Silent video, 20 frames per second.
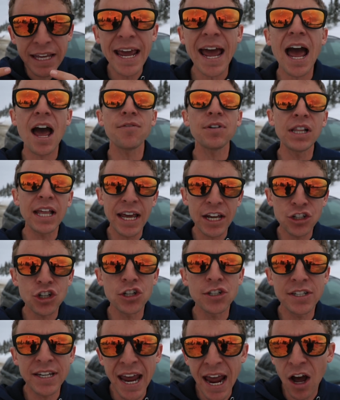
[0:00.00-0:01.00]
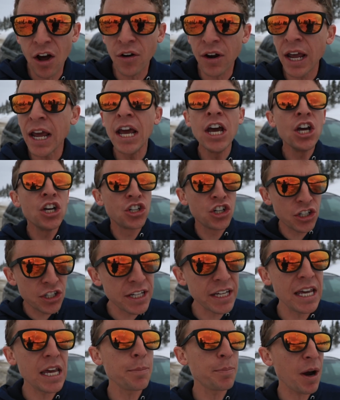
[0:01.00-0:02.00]
the avalanches down just
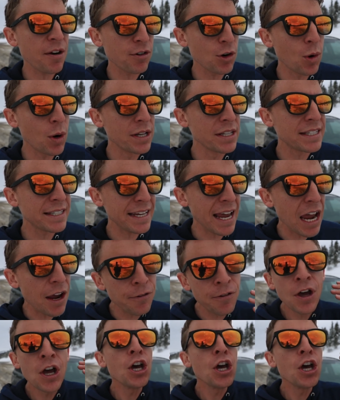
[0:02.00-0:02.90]
to keep everyone safe.